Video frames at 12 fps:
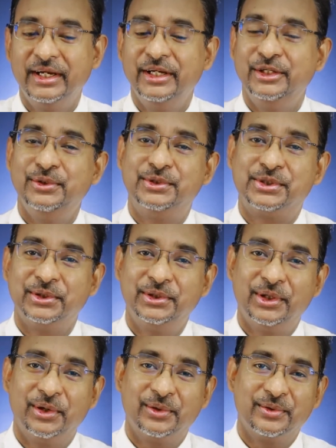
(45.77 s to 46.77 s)
You should
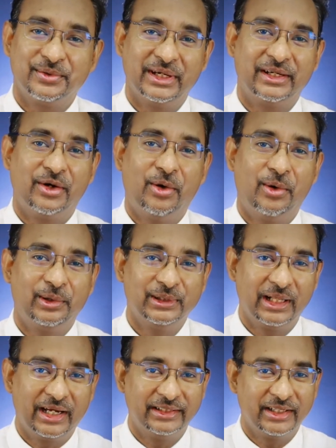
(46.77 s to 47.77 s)
know that
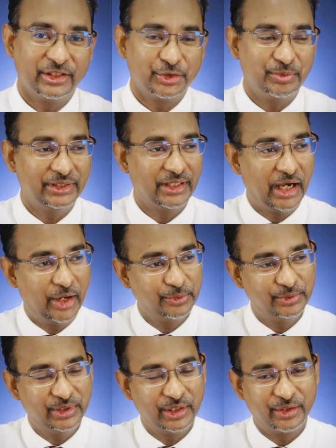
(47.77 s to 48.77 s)
online has been
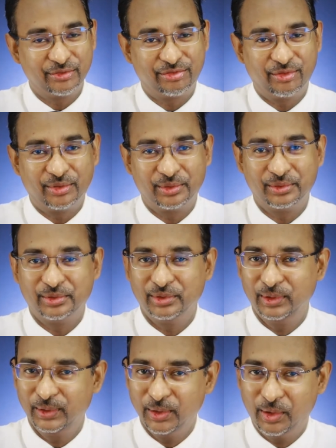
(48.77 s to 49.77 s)
out there for a
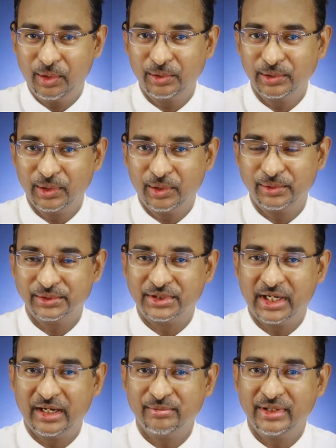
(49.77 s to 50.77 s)
long
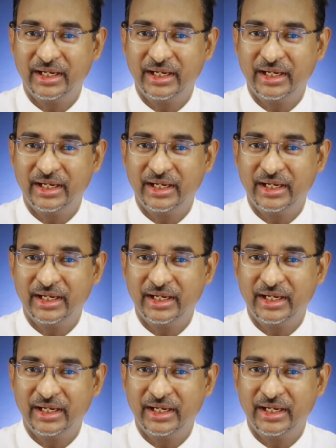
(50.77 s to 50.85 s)
time.